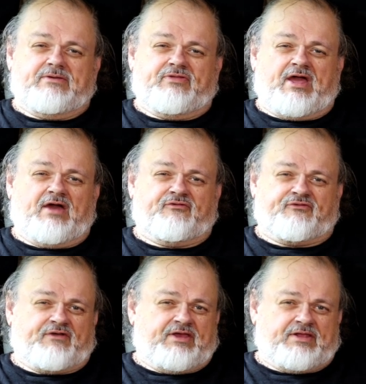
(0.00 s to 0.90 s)
they have
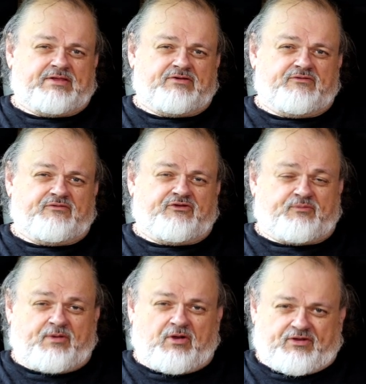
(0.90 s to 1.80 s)
seen
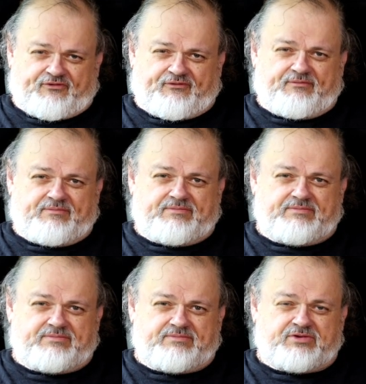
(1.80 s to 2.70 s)
spirits,
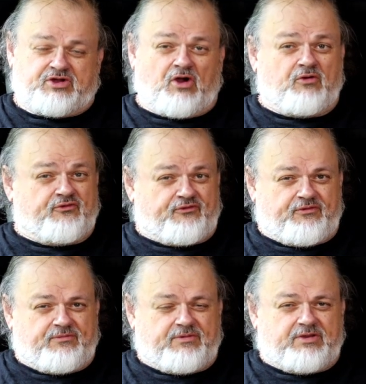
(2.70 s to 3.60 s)
ghosts,